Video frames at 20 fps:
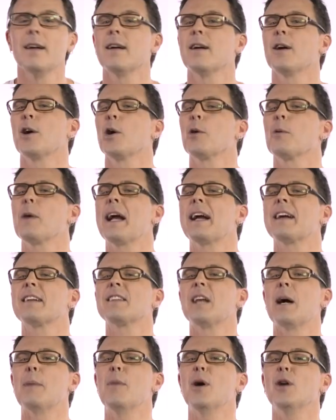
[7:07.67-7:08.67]
Correct,
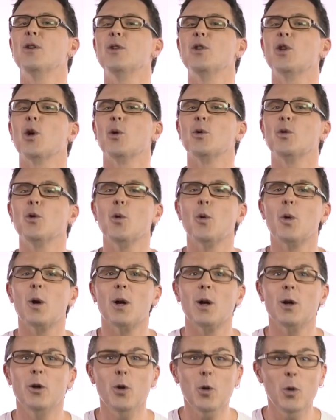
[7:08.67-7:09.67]
amundo
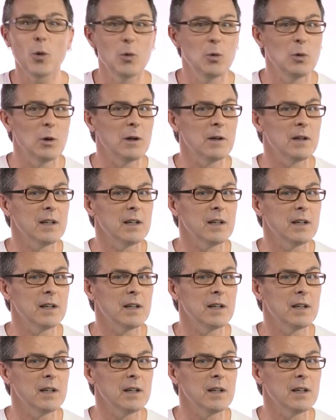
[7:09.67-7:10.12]
doodle doo.